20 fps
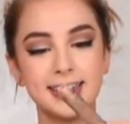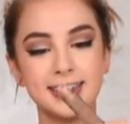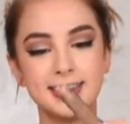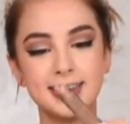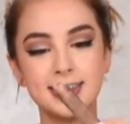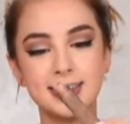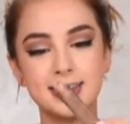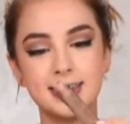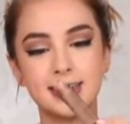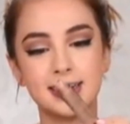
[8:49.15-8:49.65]
This
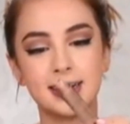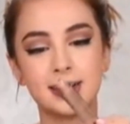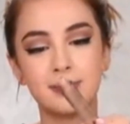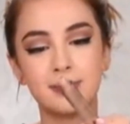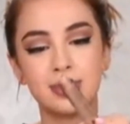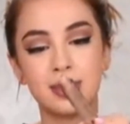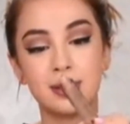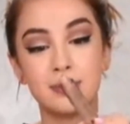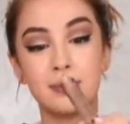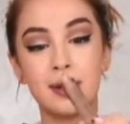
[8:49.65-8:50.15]
is
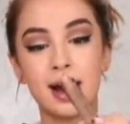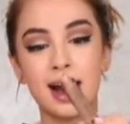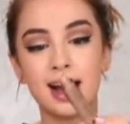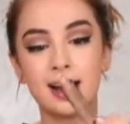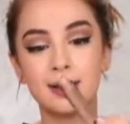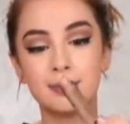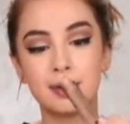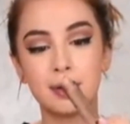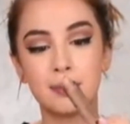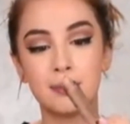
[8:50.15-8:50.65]
the
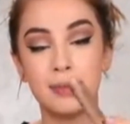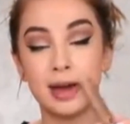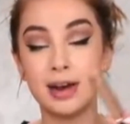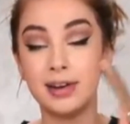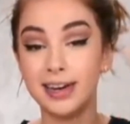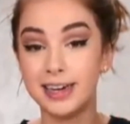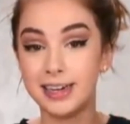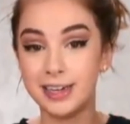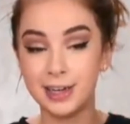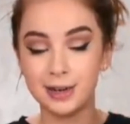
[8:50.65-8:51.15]
Balm
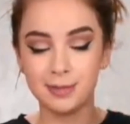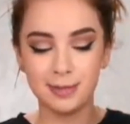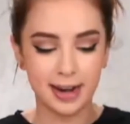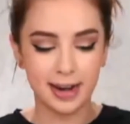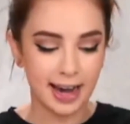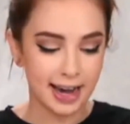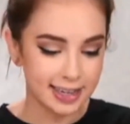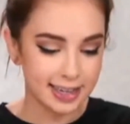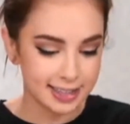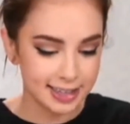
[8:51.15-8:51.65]
Mary
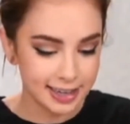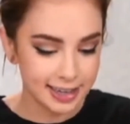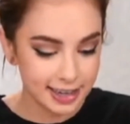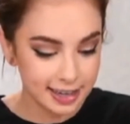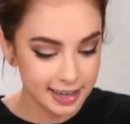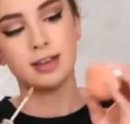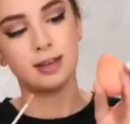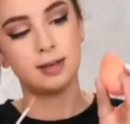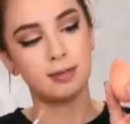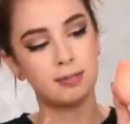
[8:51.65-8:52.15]

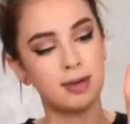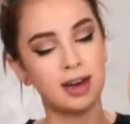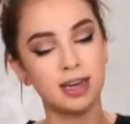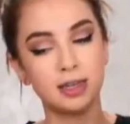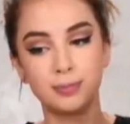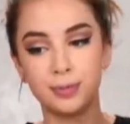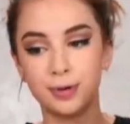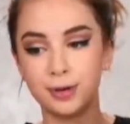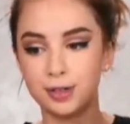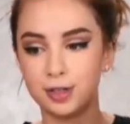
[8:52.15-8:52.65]
Luminizer. My
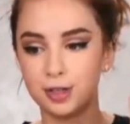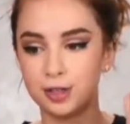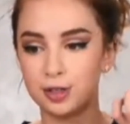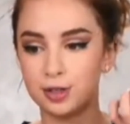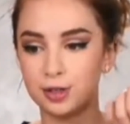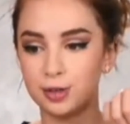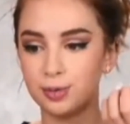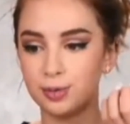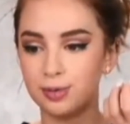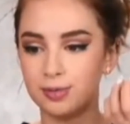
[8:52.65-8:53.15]
sponge is
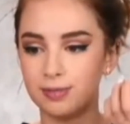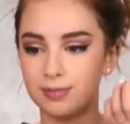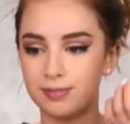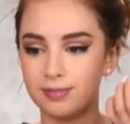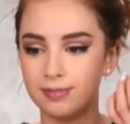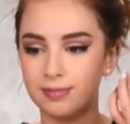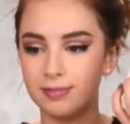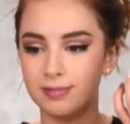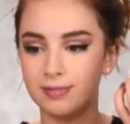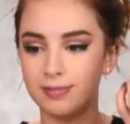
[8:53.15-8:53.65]
so
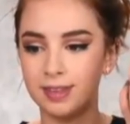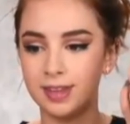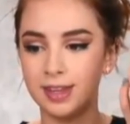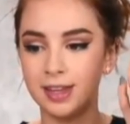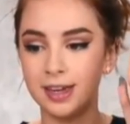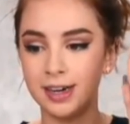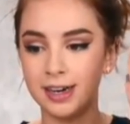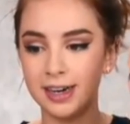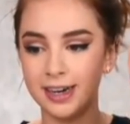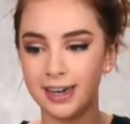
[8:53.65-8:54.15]

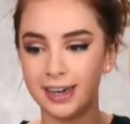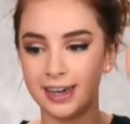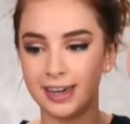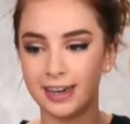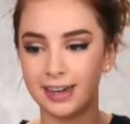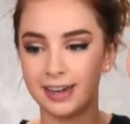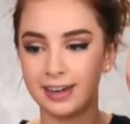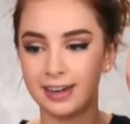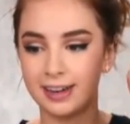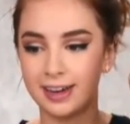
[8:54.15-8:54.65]

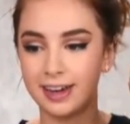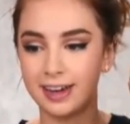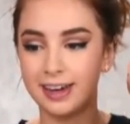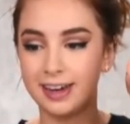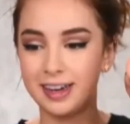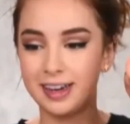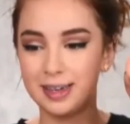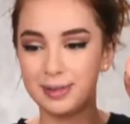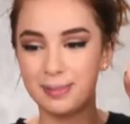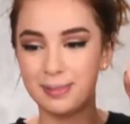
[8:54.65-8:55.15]
dirty at
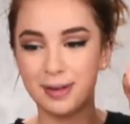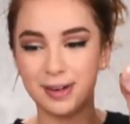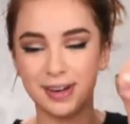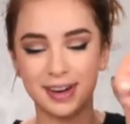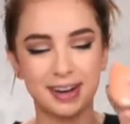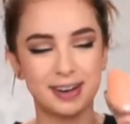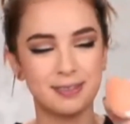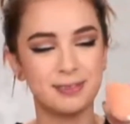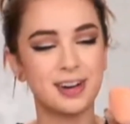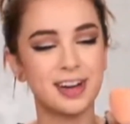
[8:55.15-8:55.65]
this
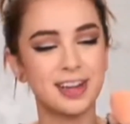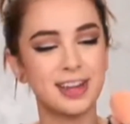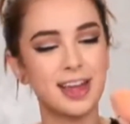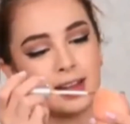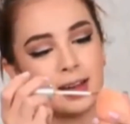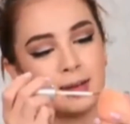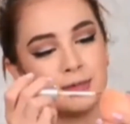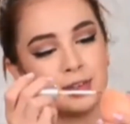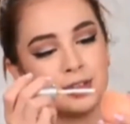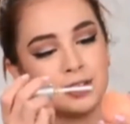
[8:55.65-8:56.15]
point, but
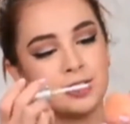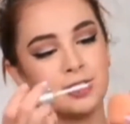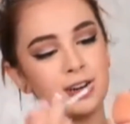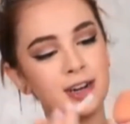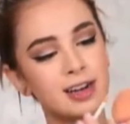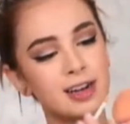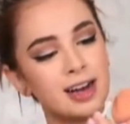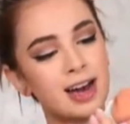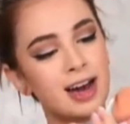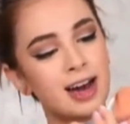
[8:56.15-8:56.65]
I'm just
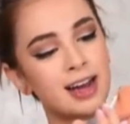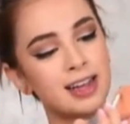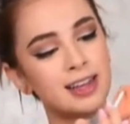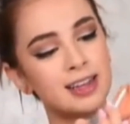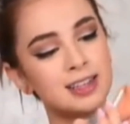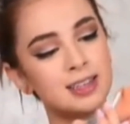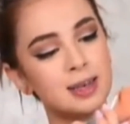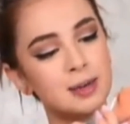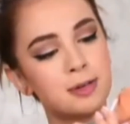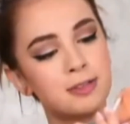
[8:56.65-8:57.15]
gonna
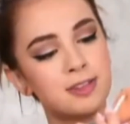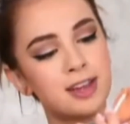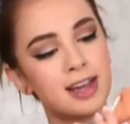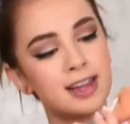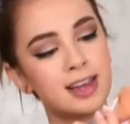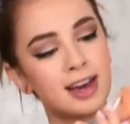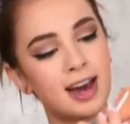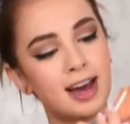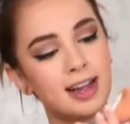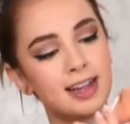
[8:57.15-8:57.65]
add some of
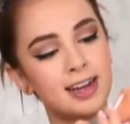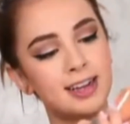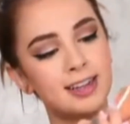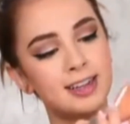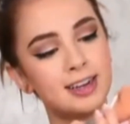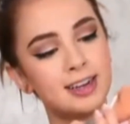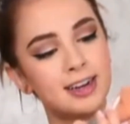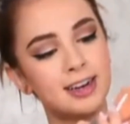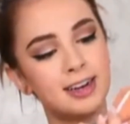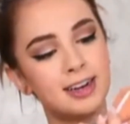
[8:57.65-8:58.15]
that
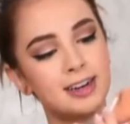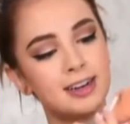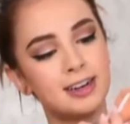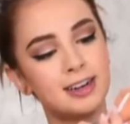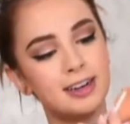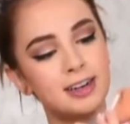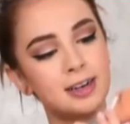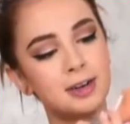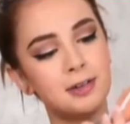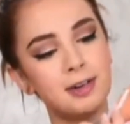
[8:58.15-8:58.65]
highlighter
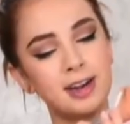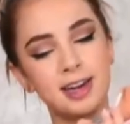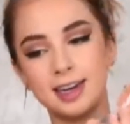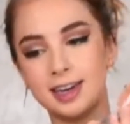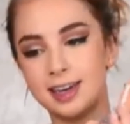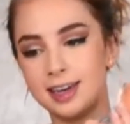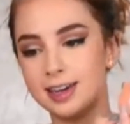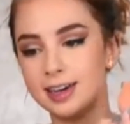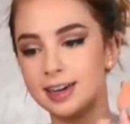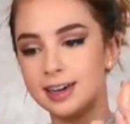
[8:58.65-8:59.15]
right
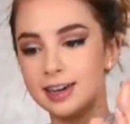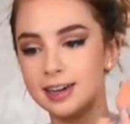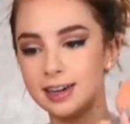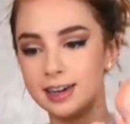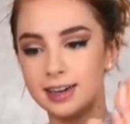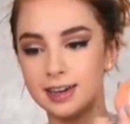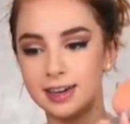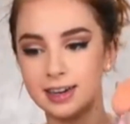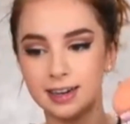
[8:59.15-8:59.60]
here.